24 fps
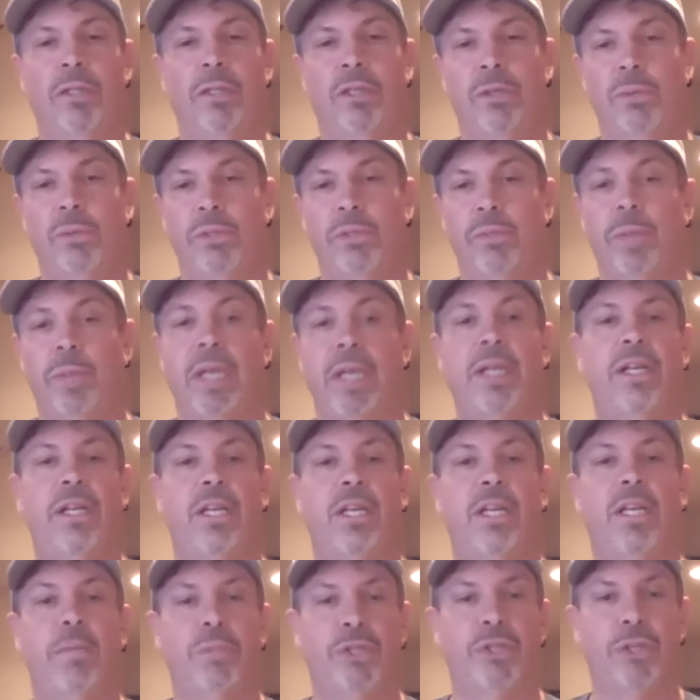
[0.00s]
who was making
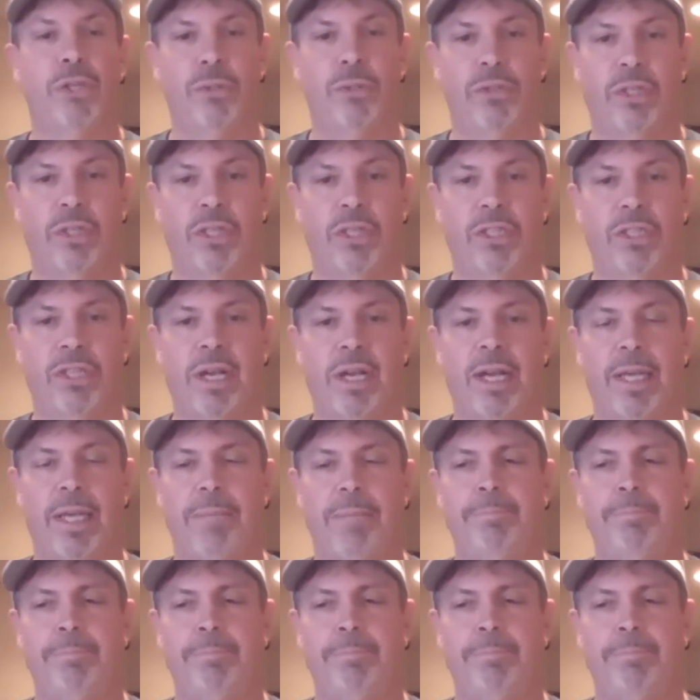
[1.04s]
hemp shoes at the time.